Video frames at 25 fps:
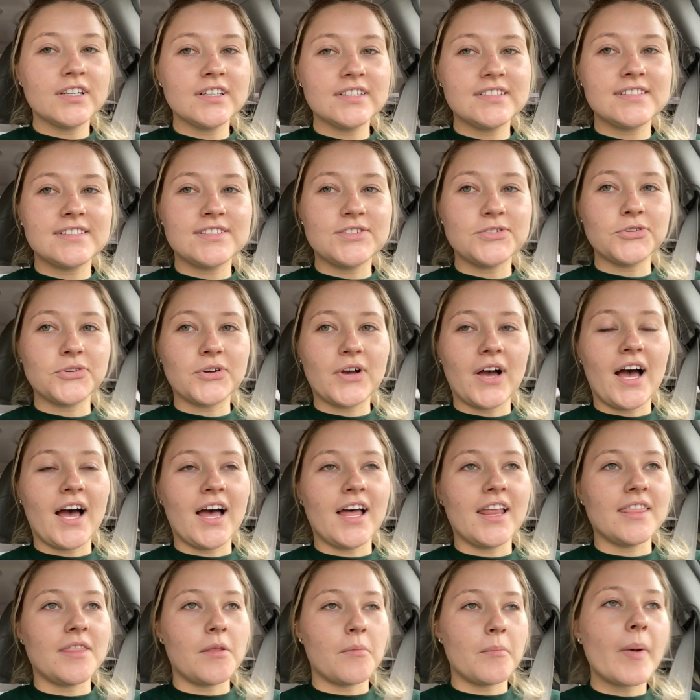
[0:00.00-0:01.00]
Still
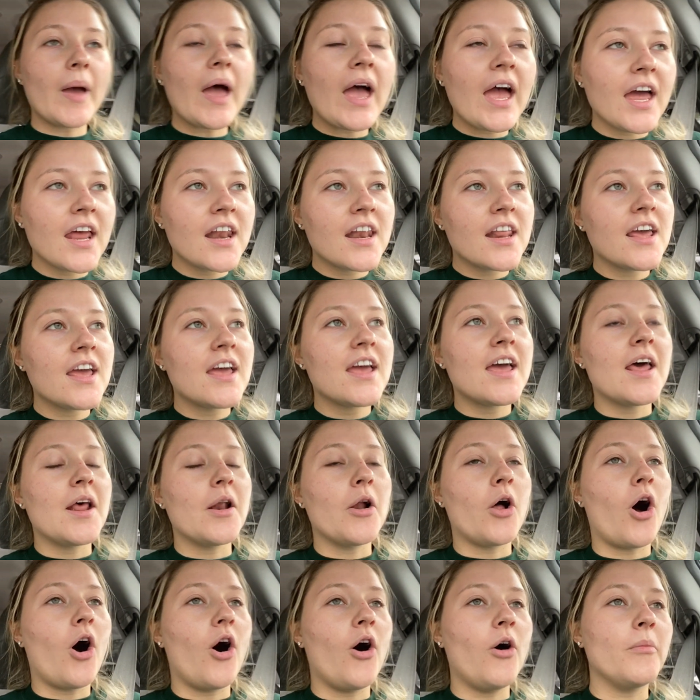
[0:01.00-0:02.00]
got the bed
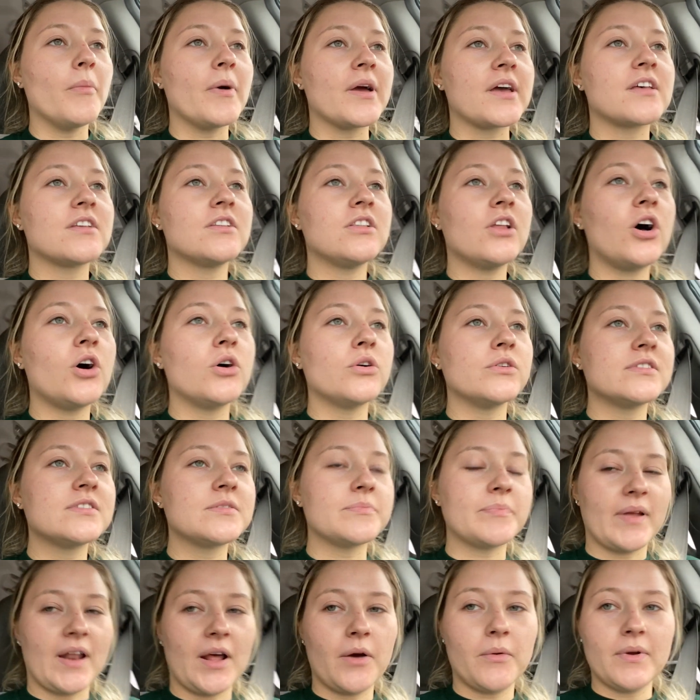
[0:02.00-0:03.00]
and all my clothes,
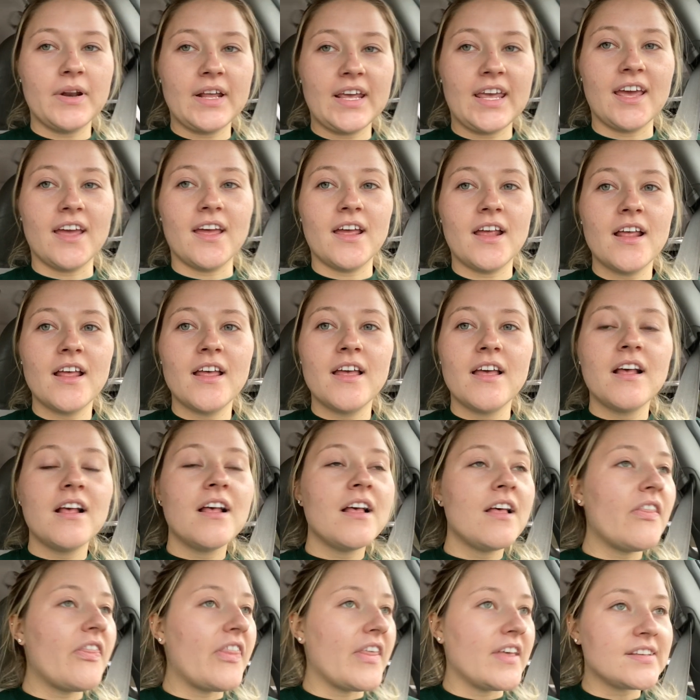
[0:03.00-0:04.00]
but I want to get
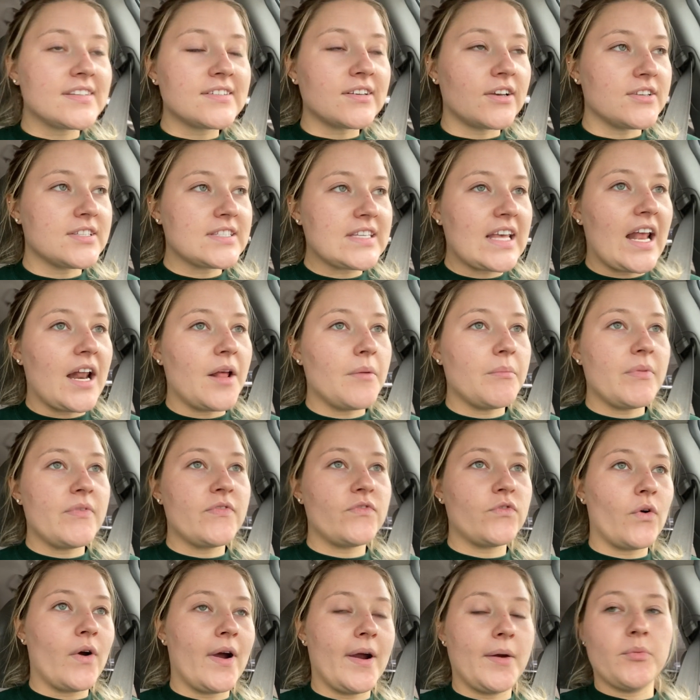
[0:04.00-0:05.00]
this all set up
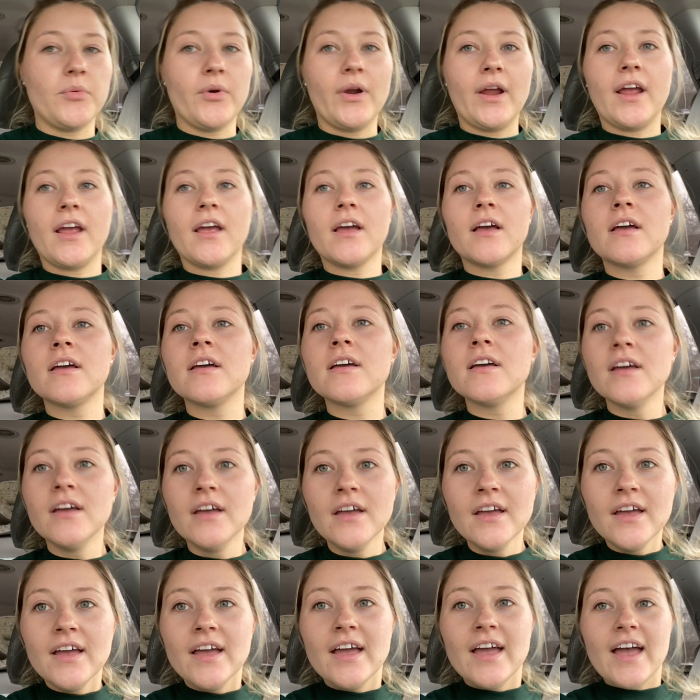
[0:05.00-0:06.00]
before I bring
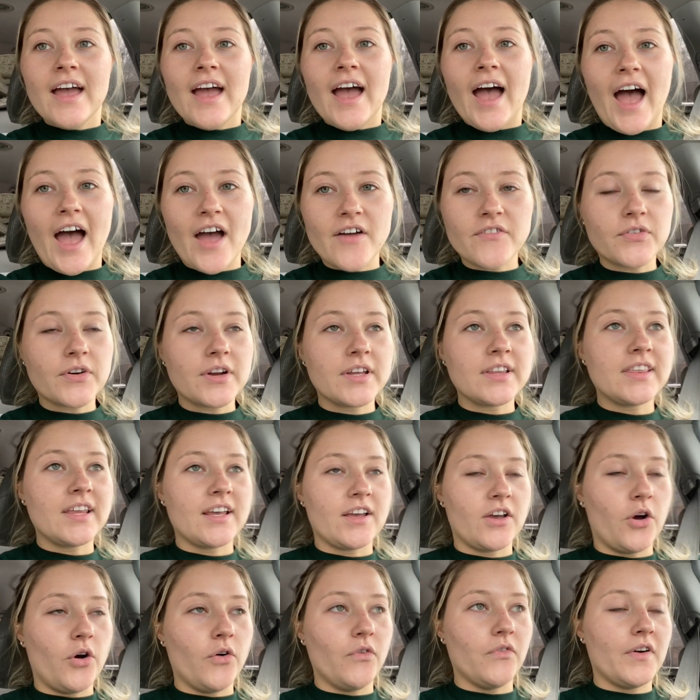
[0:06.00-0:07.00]
everything
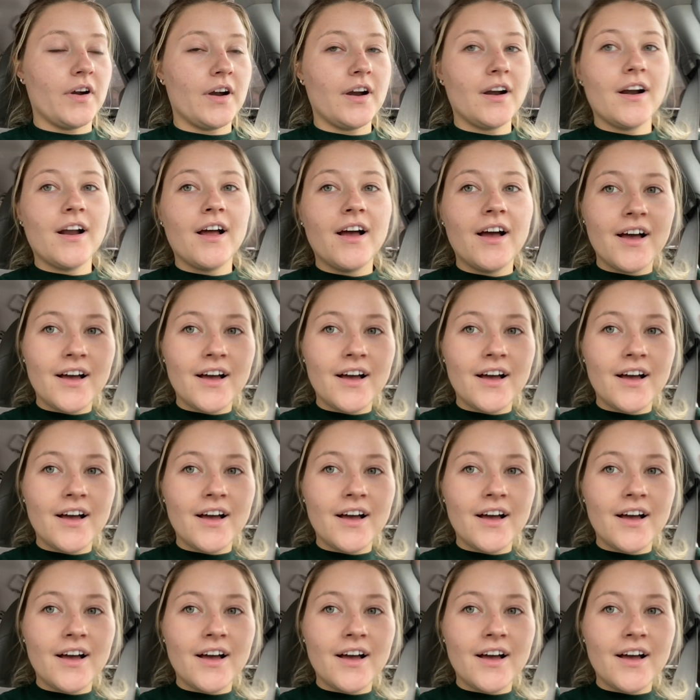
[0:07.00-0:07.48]
over.